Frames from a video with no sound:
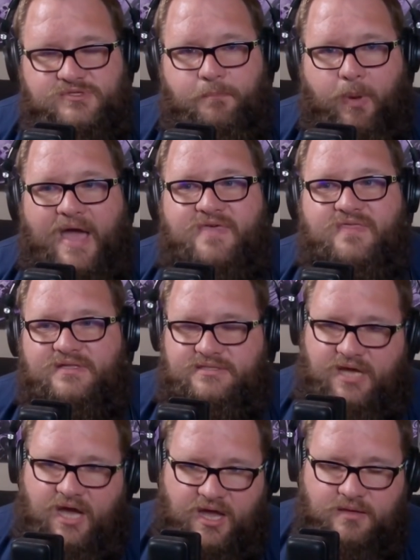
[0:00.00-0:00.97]
by the
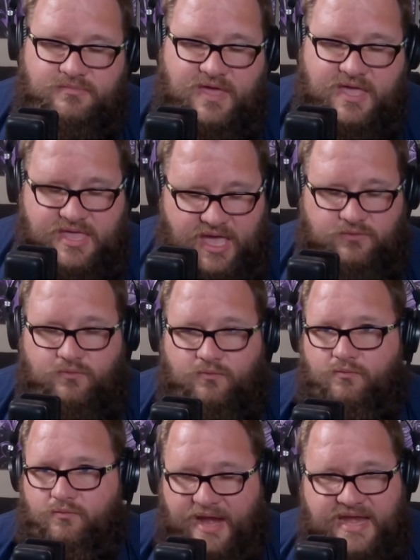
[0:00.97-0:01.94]
time they get
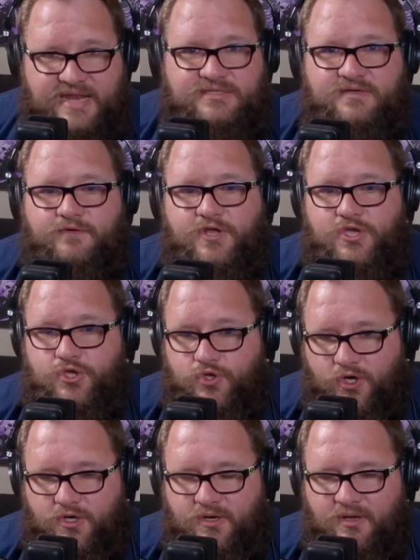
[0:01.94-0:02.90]
relatively
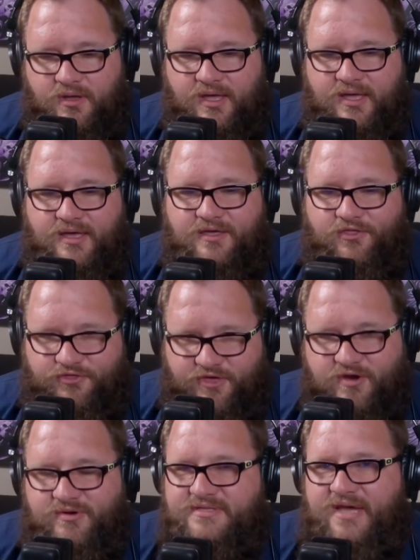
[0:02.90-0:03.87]
good,
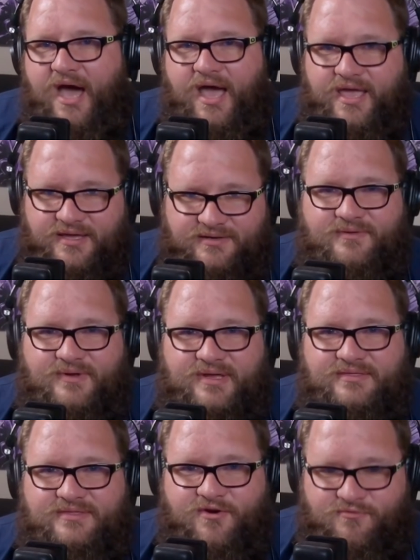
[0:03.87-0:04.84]
they're retired,
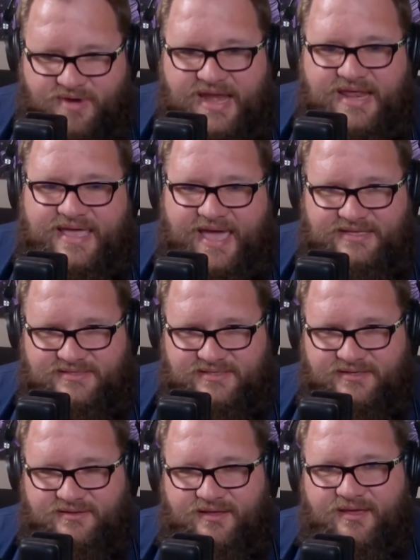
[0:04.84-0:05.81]
right? They're
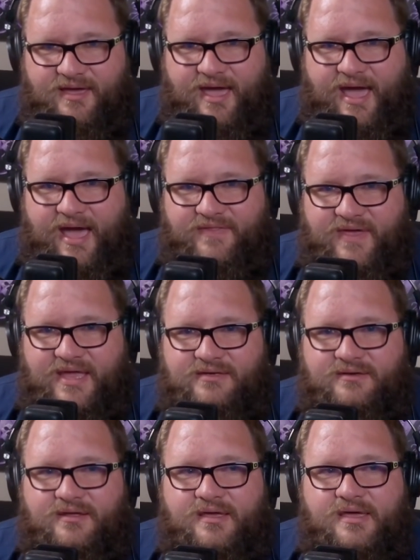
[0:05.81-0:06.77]
relegated. And
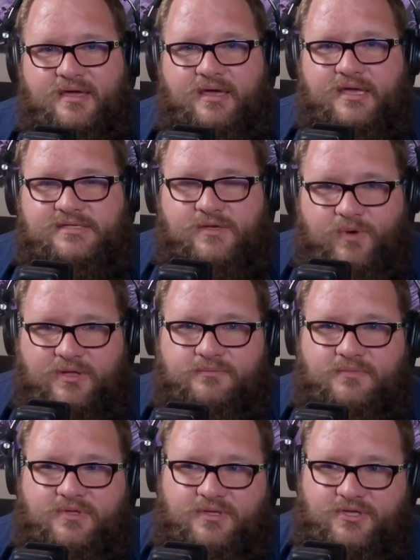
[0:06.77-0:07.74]
then they say,
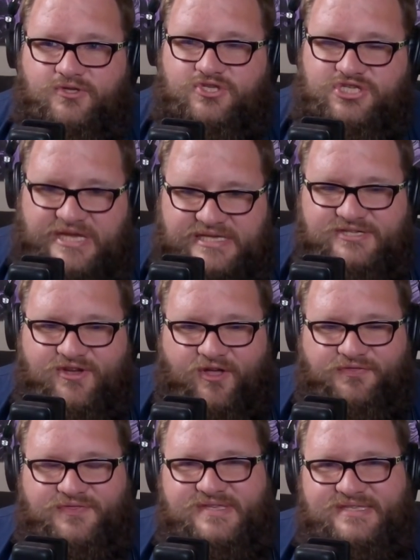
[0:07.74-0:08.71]
well, you just
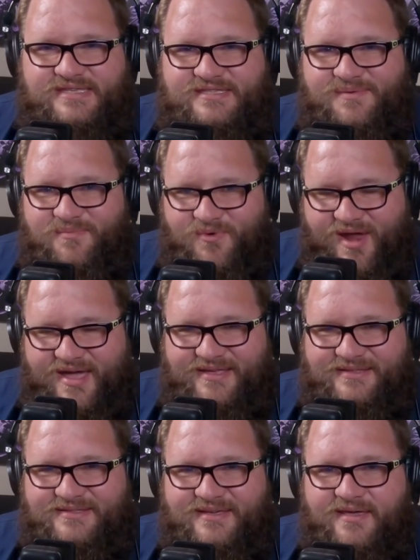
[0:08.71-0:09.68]
got the system right,